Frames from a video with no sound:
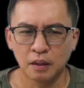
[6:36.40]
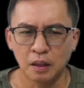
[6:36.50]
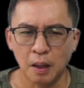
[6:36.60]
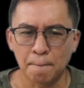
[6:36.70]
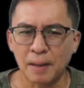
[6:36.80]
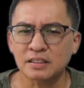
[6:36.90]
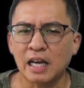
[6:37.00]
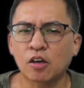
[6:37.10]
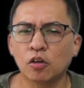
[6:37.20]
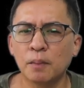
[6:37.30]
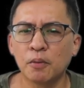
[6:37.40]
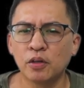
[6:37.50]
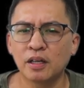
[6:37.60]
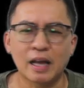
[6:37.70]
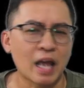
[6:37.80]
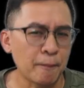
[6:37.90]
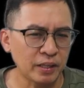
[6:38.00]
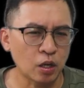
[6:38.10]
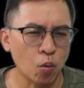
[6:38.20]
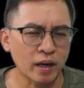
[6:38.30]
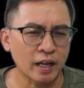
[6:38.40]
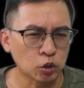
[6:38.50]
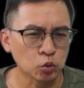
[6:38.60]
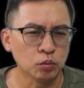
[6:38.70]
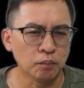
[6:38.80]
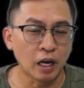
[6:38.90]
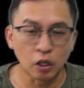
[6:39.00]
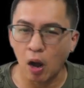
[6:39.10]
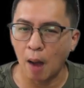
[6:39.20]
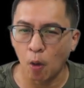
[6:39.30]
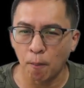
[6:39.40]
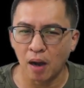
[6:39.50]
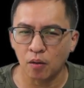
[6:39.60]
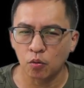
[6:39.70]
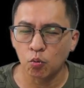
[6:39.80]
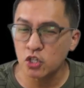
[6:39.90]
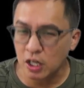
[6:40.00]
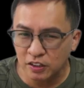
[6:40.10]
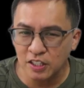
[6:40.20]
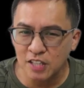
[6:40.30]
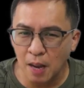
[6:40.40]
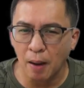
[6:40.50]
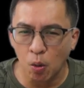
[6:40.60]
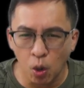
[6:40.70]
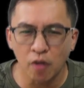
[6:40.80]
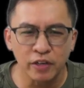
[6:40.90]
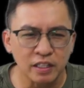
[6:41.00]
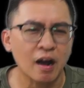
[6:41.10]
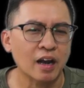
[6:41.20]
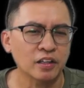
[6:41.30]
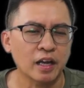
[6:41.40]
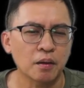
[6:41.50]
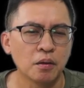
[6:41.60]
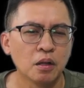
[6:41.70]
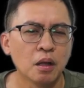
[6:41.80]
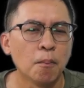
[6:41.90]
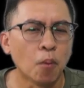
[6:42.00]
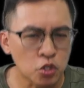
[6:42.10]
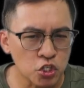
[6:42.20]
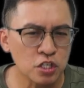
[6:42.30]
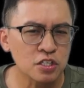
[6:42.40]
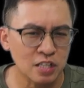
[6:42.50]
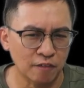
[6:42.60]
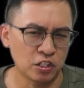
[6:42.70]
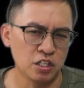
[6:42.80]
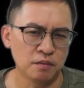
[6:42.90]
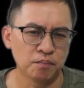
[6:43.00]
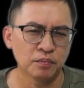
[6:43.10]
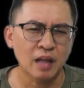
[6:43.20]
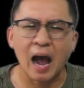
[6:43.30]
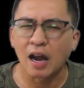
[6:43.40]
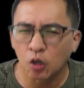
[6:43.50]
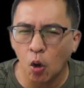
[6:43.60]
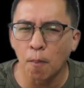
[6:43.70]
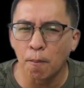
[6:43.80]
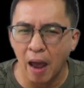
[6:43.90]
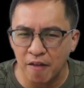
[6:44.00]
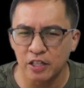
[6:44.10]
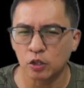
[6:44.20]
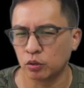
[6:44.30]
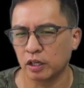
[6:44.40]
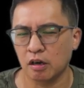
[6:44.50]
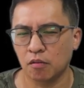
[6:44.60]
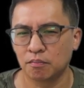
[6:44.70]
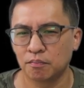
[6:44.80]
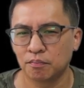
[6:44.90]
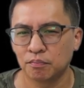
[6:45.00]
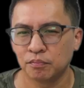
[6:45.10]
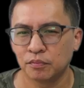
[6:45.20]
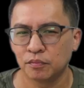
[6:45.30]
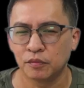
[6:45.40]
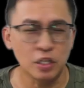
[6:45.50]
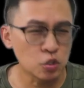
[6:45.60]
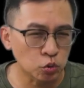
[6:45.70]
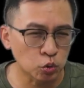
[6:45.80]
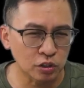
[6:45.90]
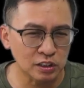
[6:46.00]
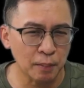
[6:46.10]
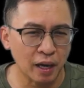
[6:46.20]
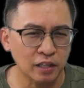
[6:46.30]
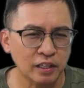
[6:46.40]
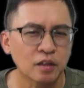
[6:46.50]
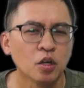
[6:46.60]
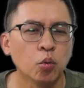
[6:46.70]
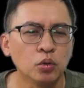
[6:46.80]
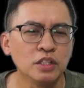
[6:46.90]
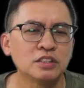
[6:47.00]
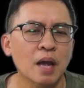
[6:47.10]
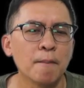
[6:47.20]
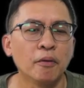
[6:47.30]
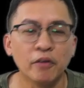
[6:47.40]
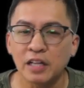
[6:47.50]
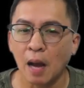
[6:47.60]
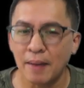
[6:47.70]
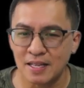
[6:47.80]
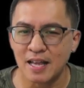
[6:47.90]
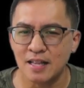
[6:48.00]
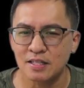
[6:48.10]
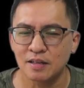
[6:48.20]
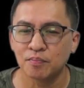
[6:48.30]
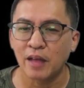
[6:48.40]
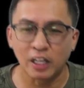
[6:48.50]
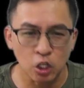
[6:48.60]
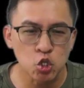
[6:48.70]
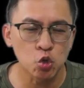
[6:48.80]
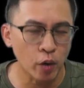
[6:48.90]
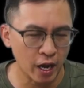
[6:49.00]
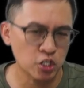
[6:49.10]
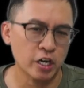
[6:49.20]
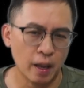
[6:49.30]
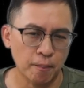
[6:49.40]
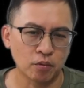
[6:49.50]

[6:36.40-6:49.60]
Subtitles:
Past iconic buildings like Habitat 1 and 2 along Amo Park, which are designed by world-renowned architect Moshi Safti, are long buried to the ground. He is also the same architect who designed Marina Bay Sands and the Jewel at Changi Airport.